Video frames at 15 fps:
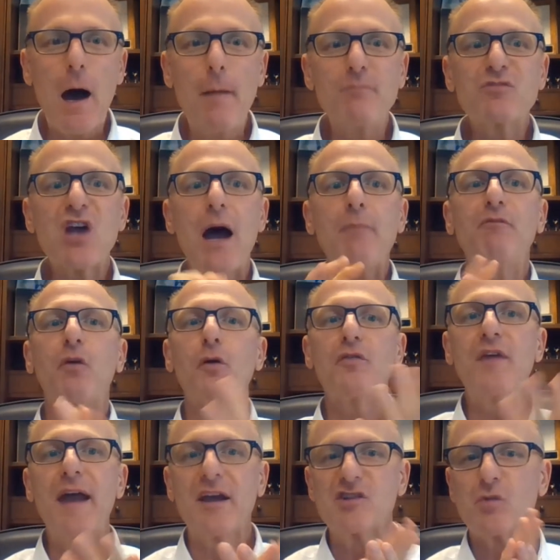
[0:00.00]
Top four
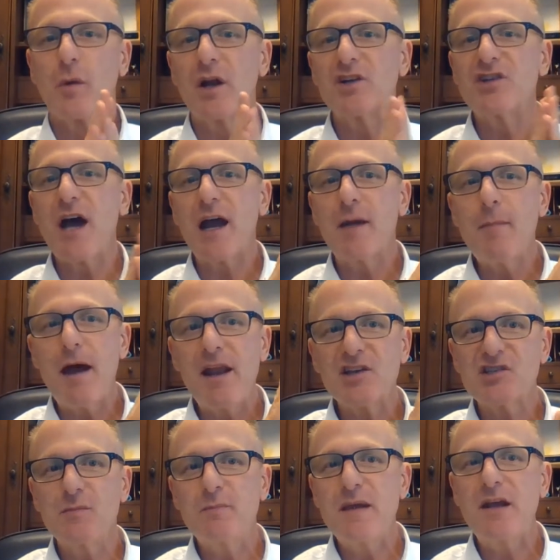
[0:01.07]
things. We're going to talk about
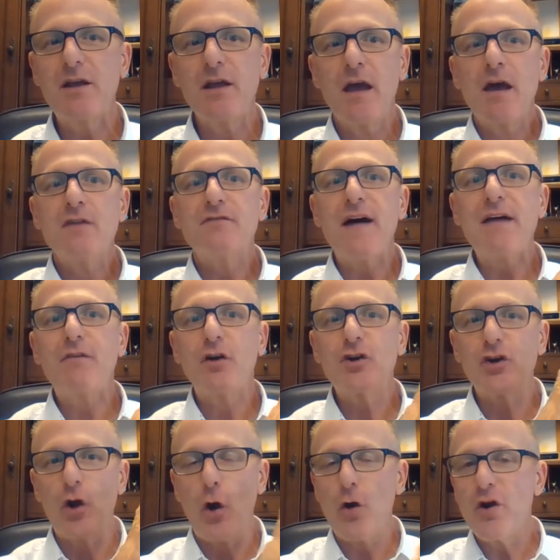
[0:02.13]
S&P 500
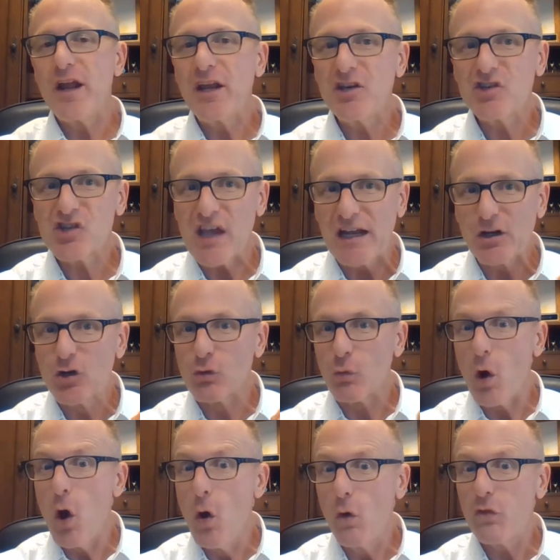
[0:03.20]
earnings and
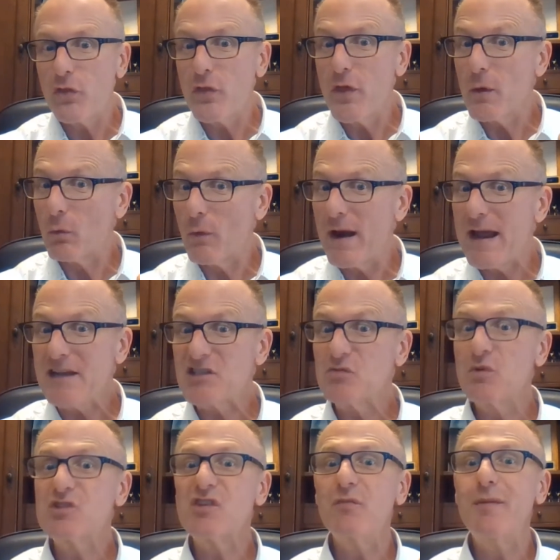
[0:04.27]
growth rates,
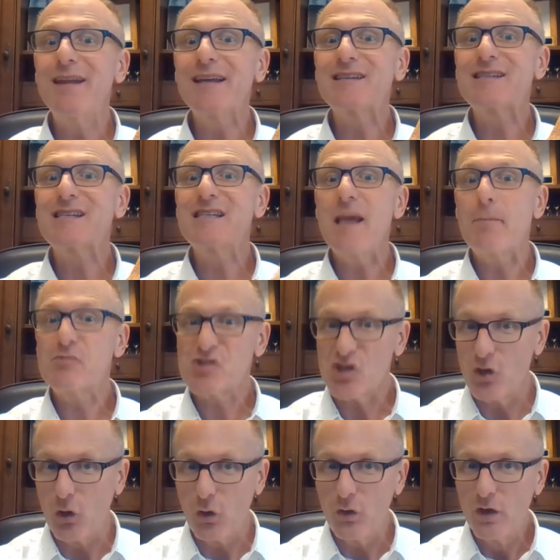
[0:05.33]
which have been
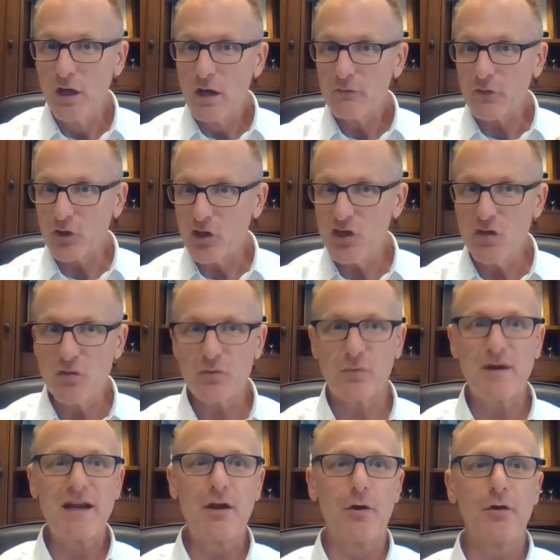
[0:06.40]
exceptional for
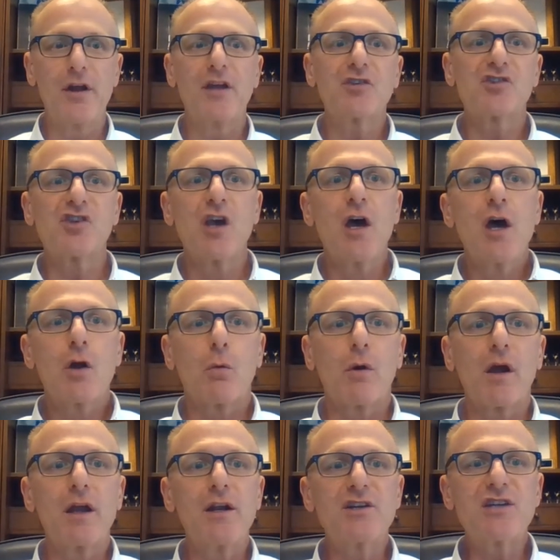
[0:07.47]
Q3 earnings. We're
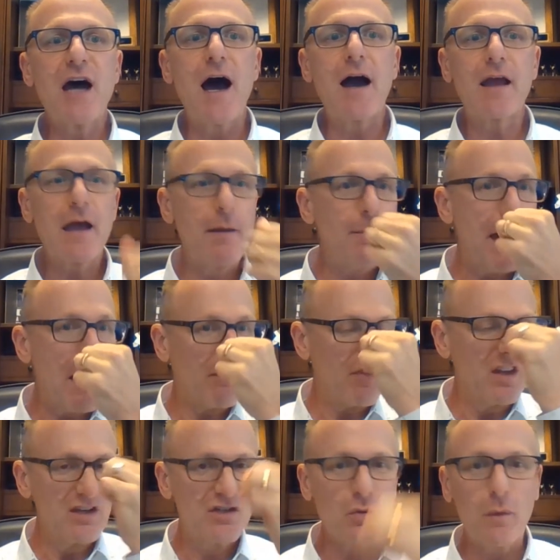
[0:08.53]
going to talk about the
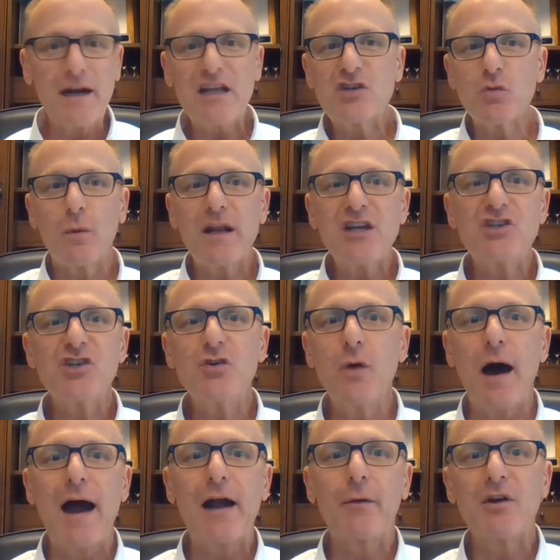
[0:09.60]
2022
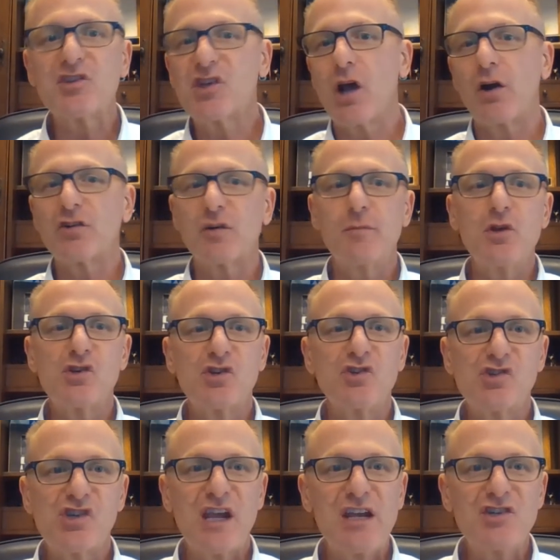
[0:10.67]
IRS contribution
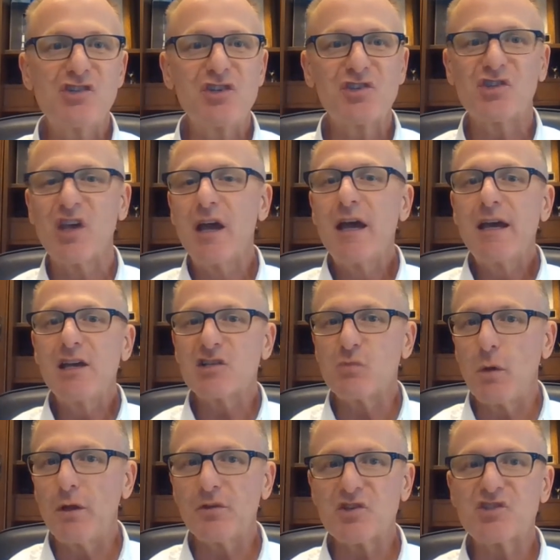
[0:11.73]
changes as
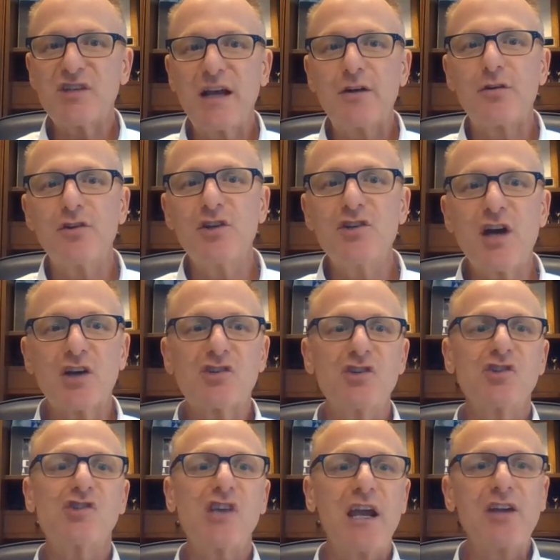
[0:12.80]
well as standard deduction
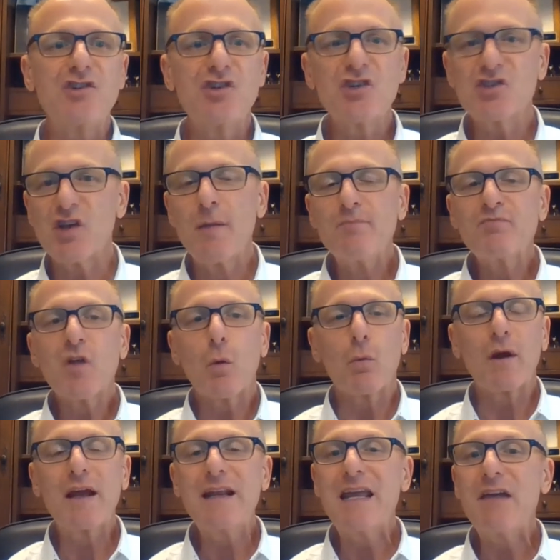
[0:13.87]
changes. We're
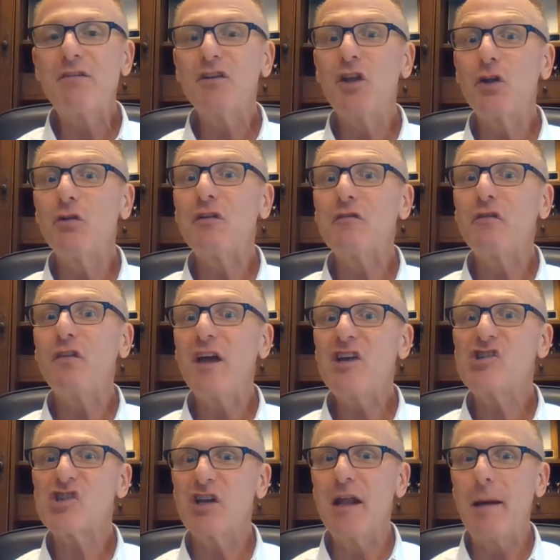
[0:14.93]
going to give a little
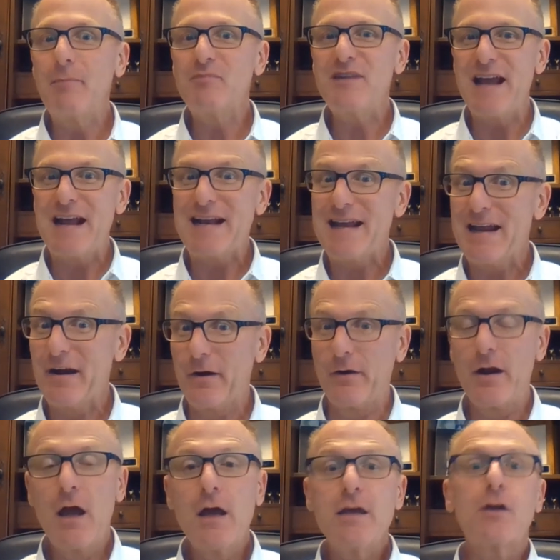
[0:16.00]
inflation update here.
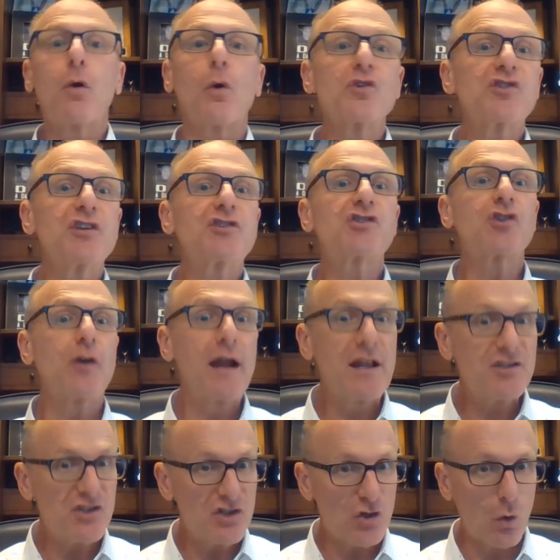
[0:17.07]
Of course, it's
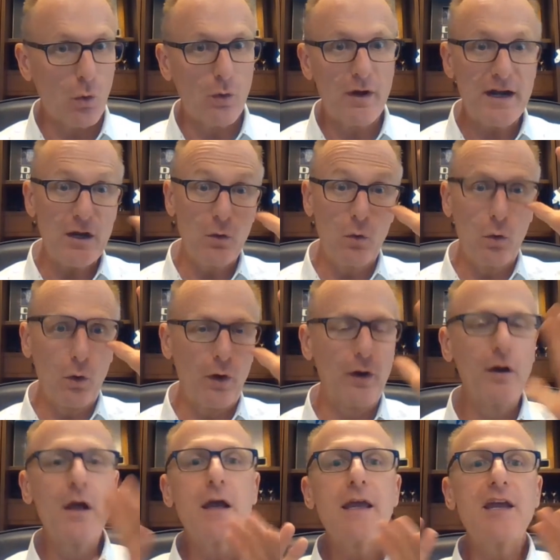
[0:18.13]
transitory, or
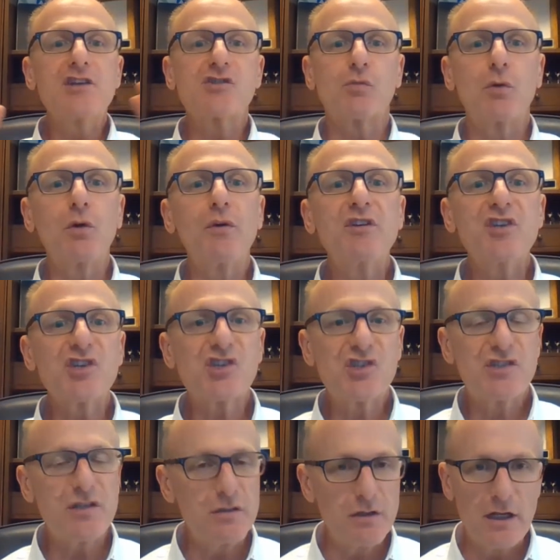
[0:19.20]
it's really just,
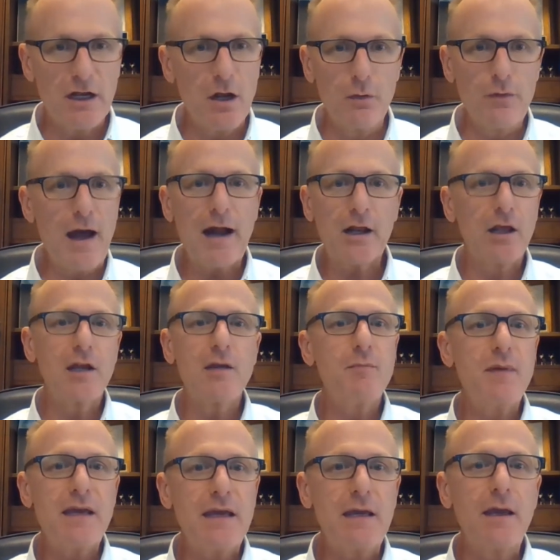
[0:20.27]
not going to
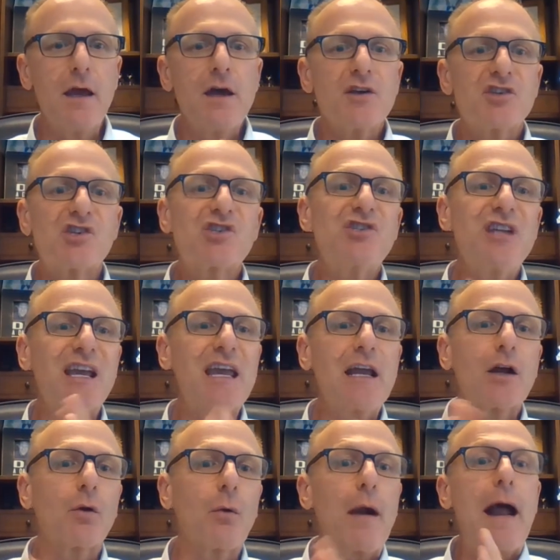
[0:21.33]
be sticking
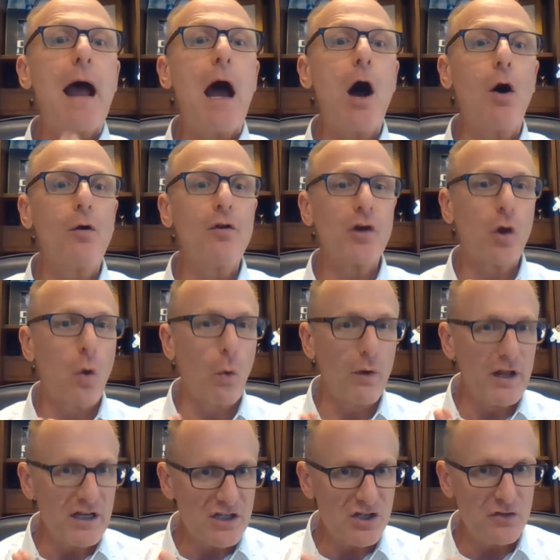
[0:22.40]
around
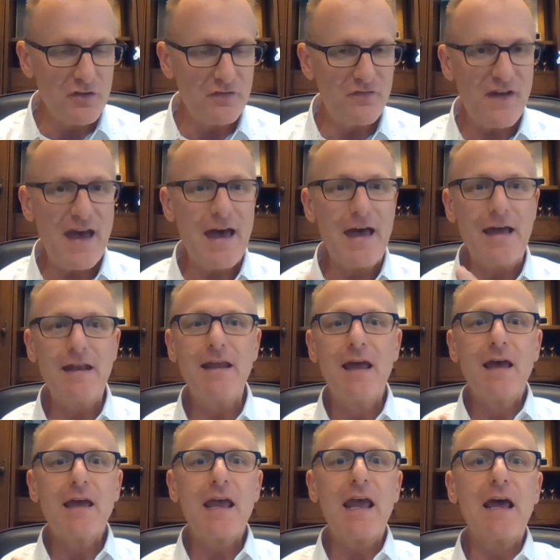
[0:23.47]
according to the Fed
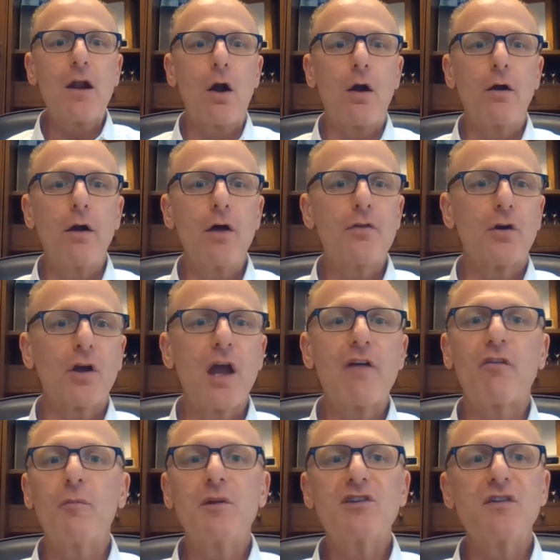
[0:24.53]
and our other
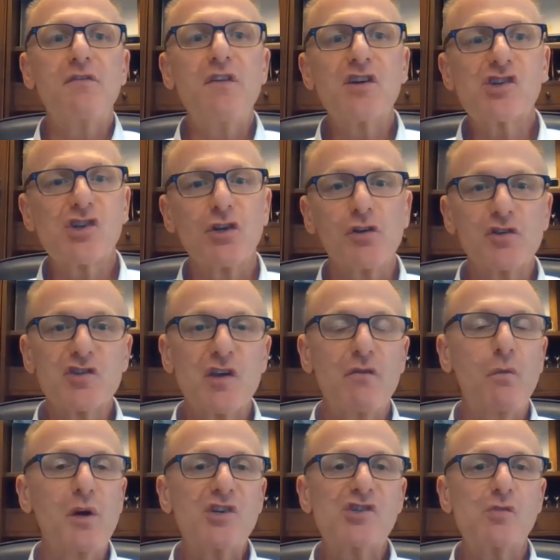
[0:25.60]
government officials, of
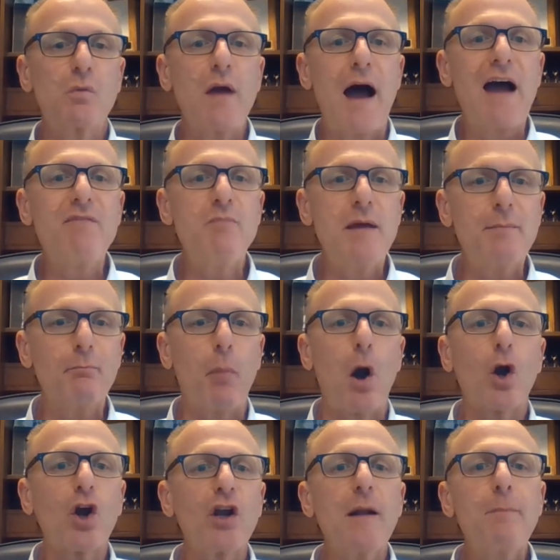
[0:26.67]
which I've been
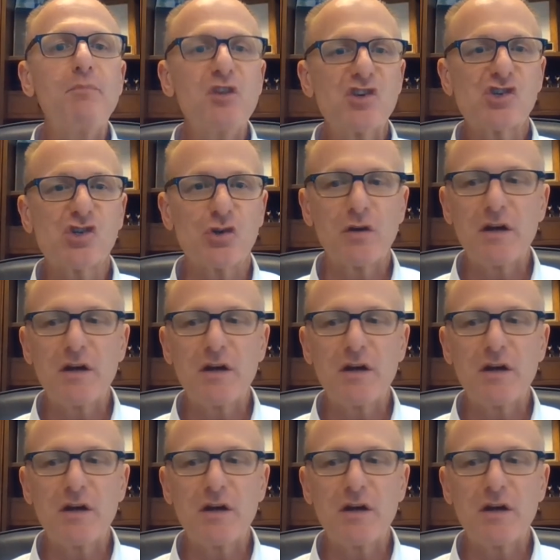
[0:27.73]
barking up this tree